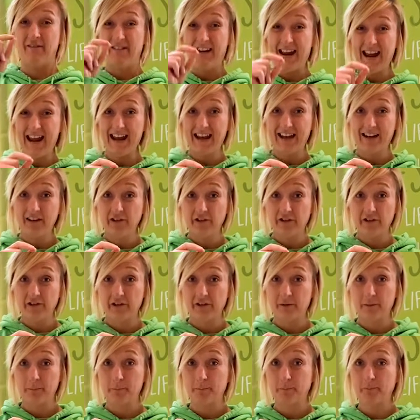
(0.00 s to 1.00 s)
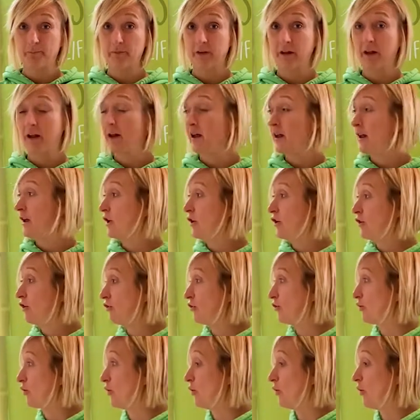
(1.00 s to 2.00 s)
veins,
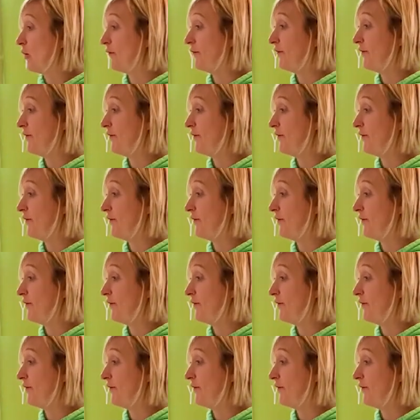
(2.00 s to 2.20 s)
so